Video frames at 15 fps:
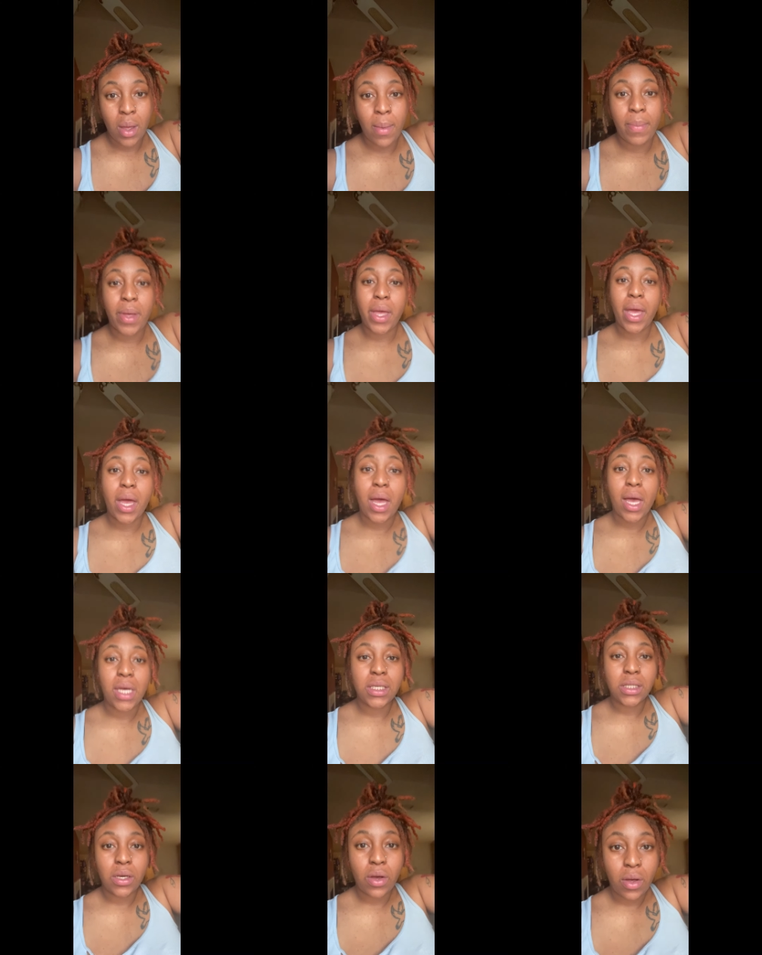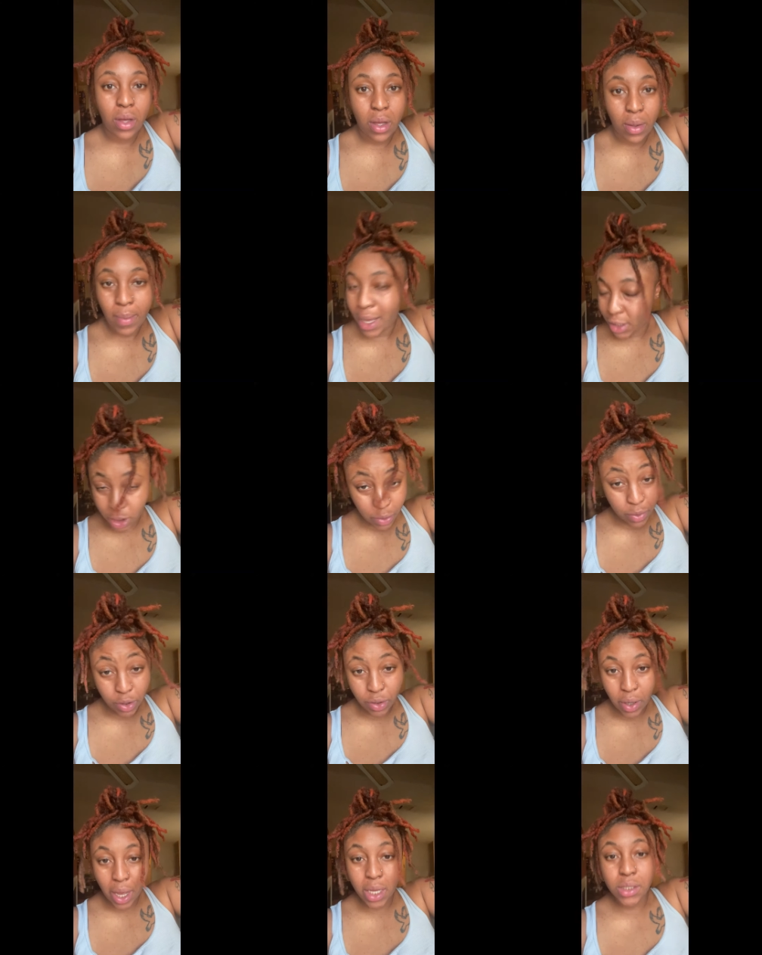but yeah guys so um i just want
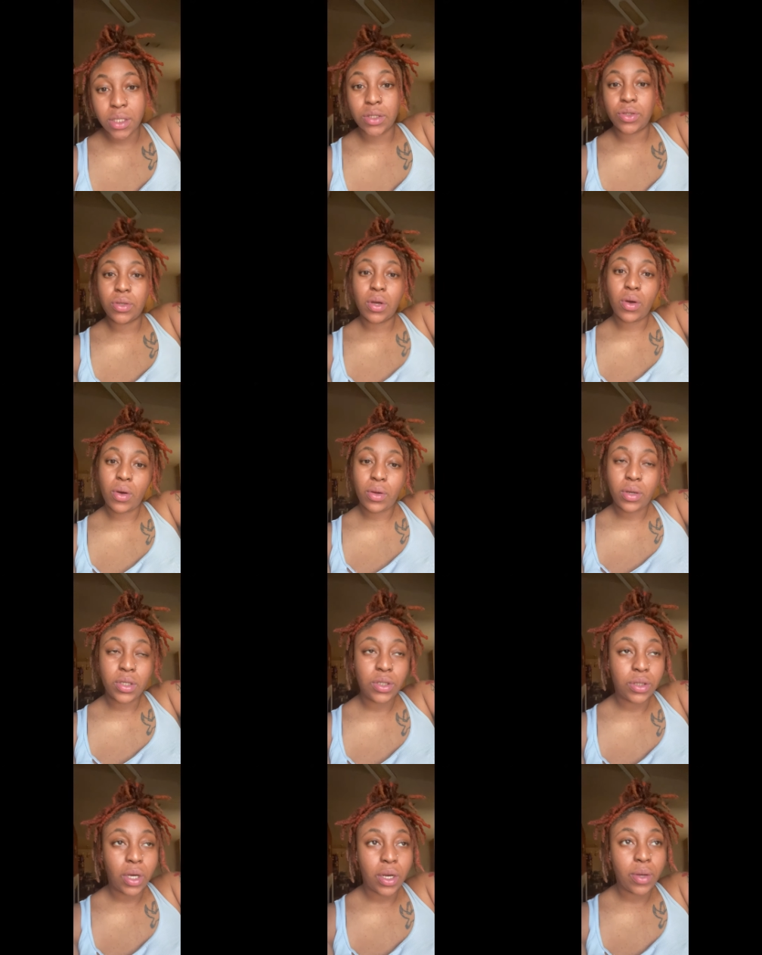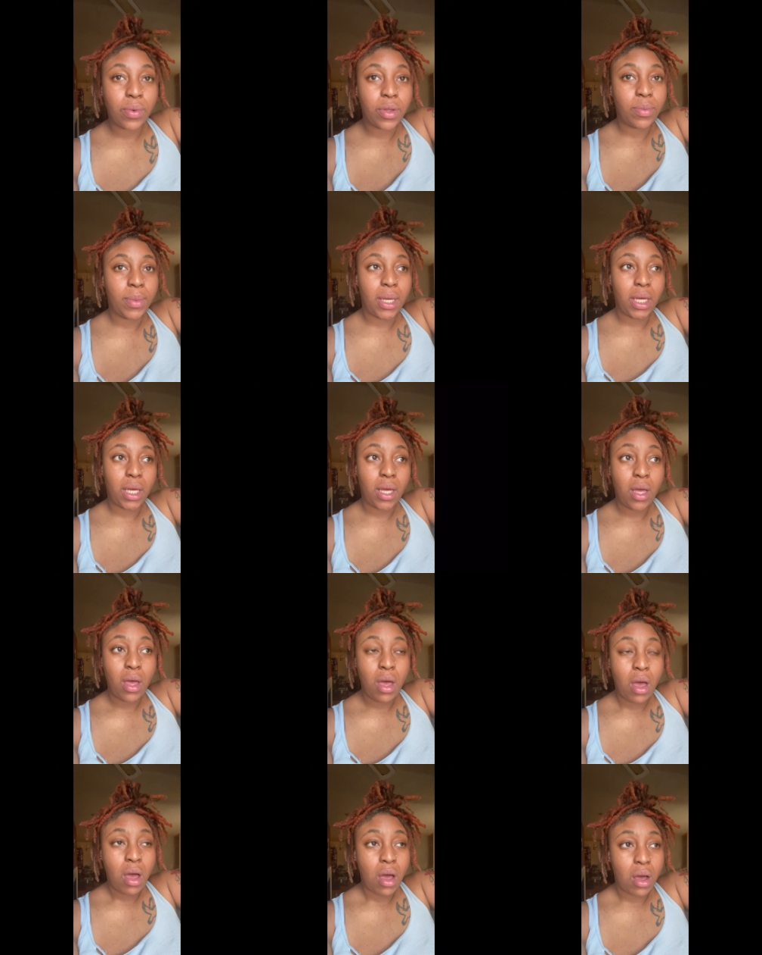you guys to go on this journey with me
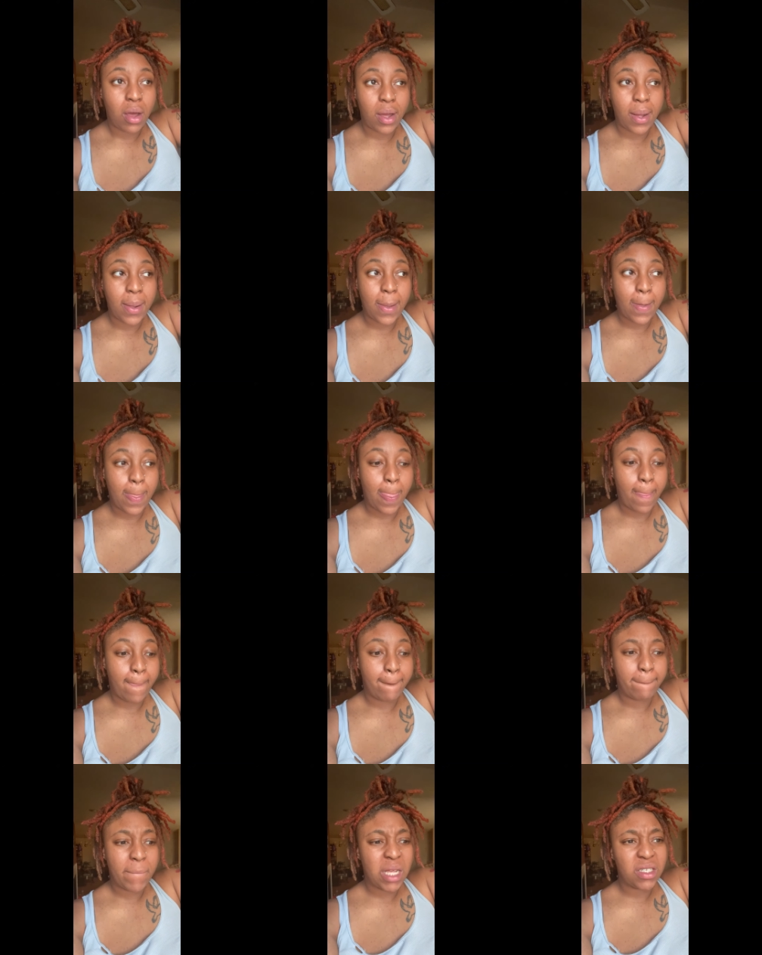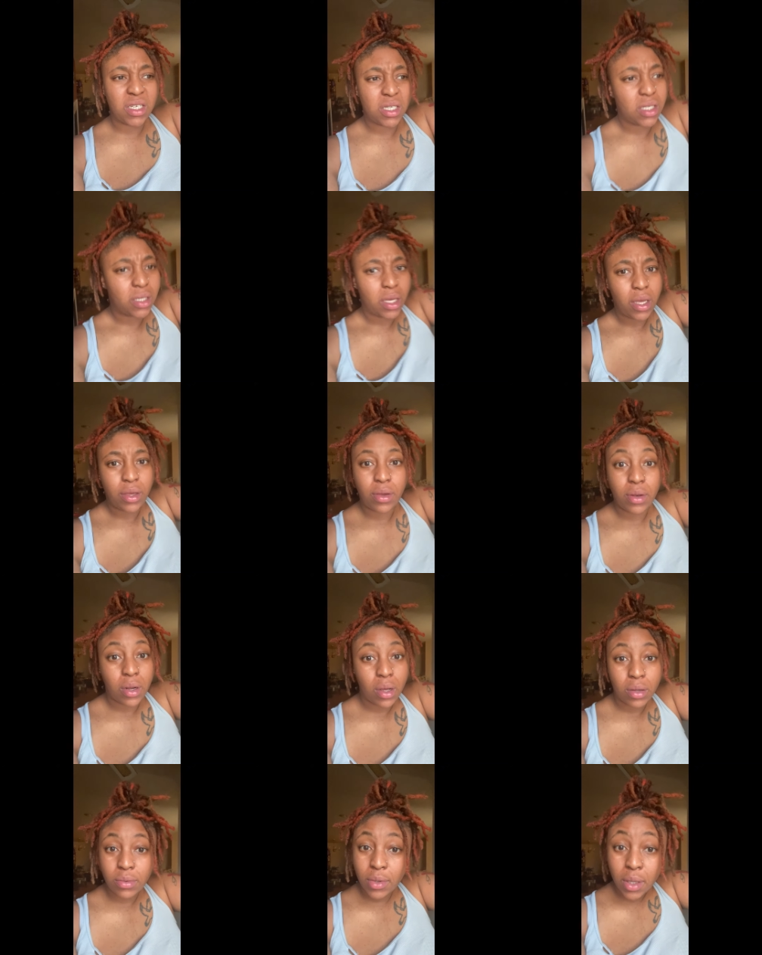um and just see you
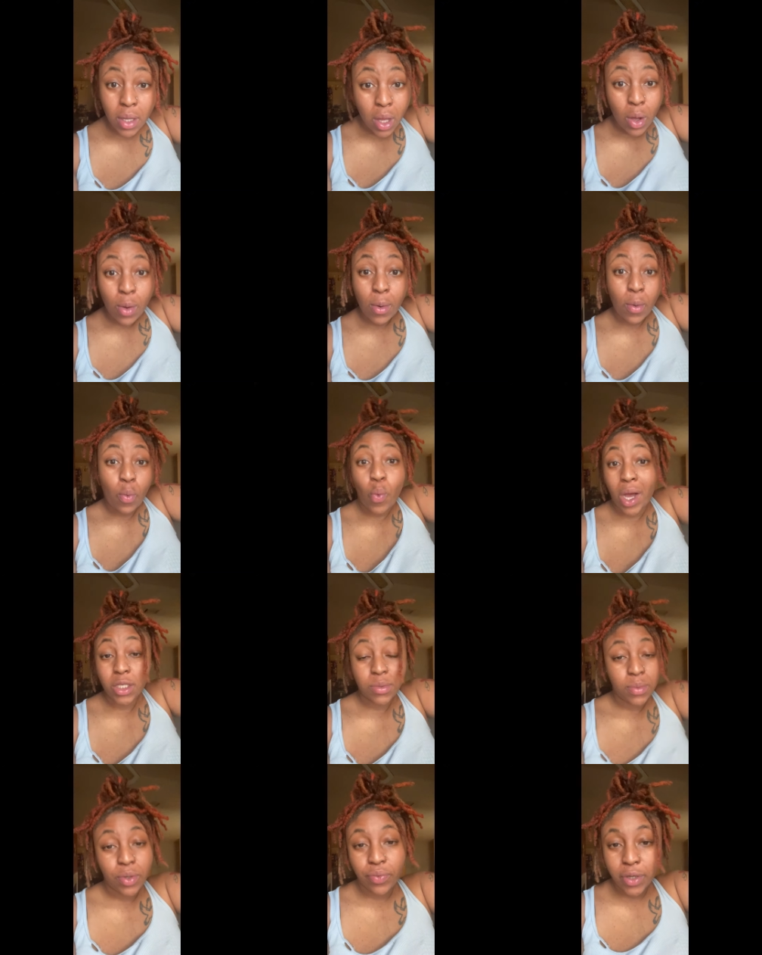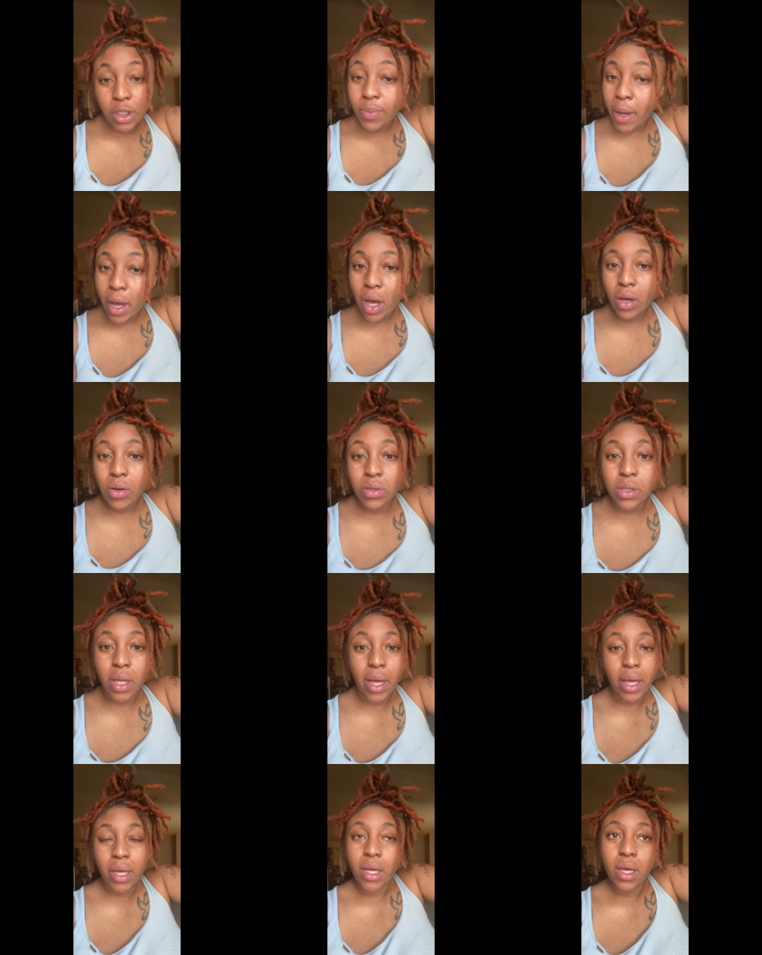know watch me reach my goals
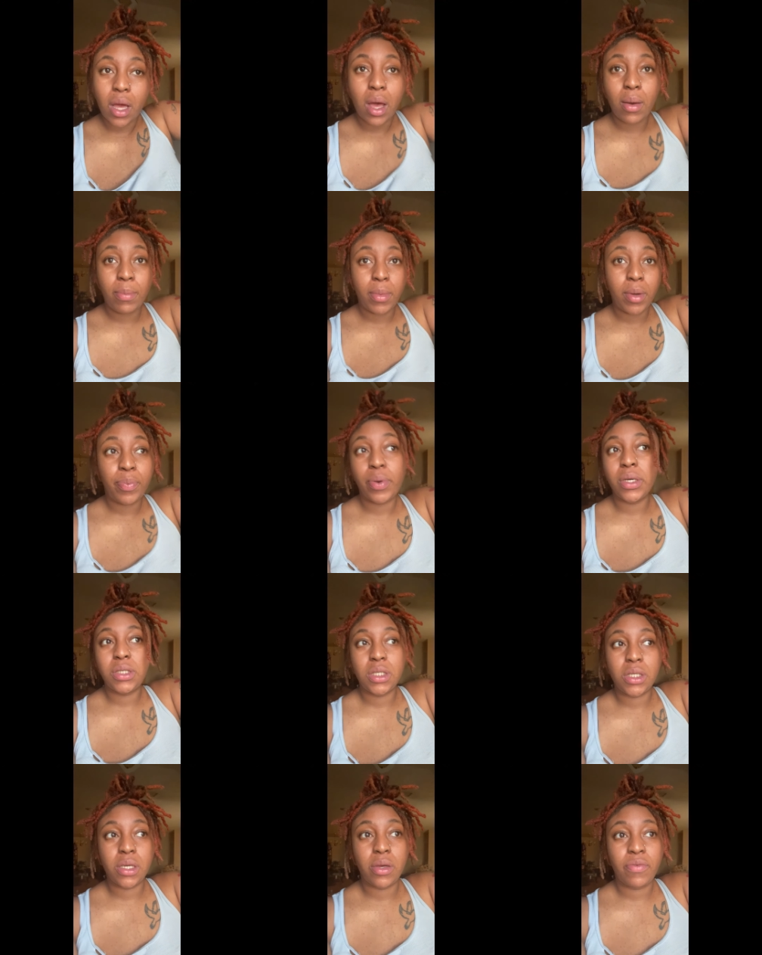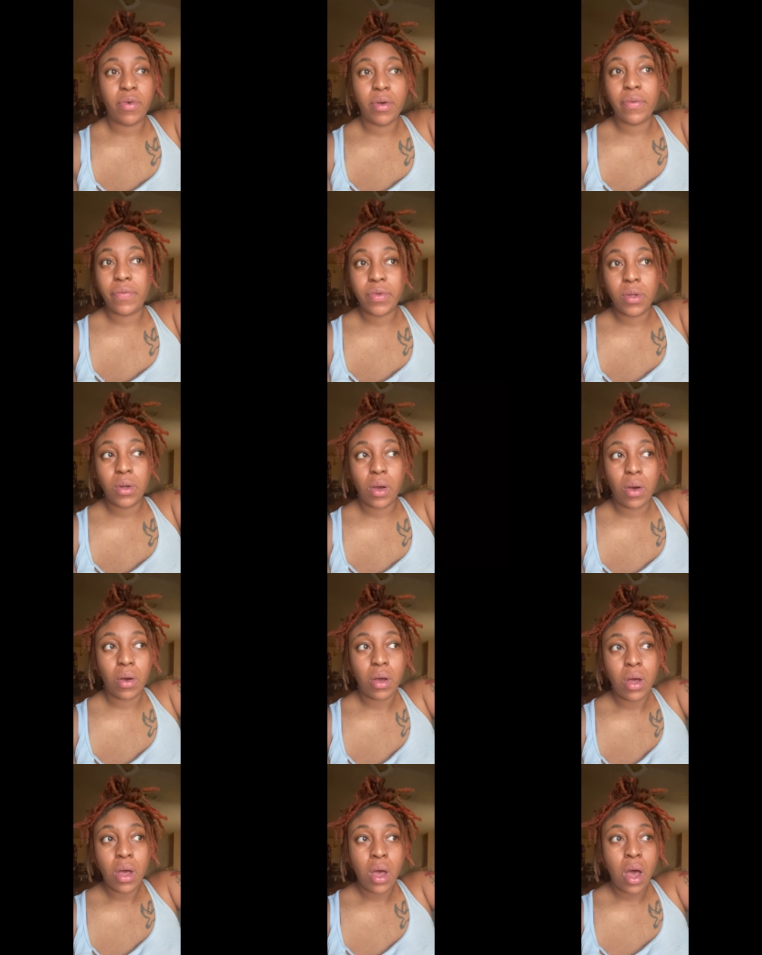like i'm appreciative of you know
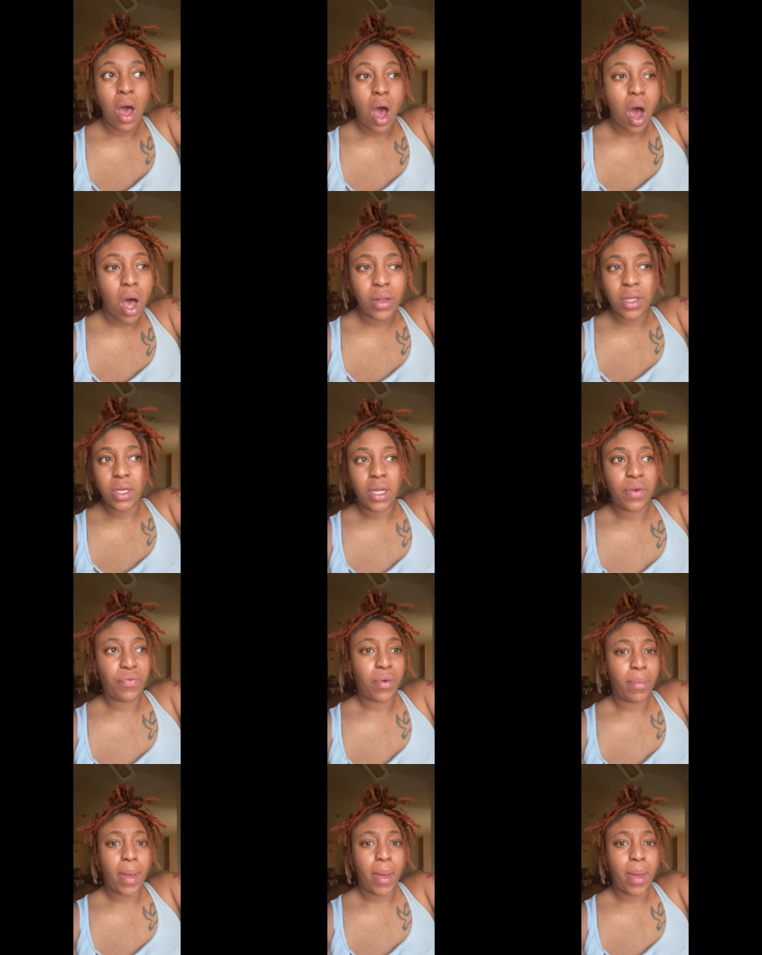all the different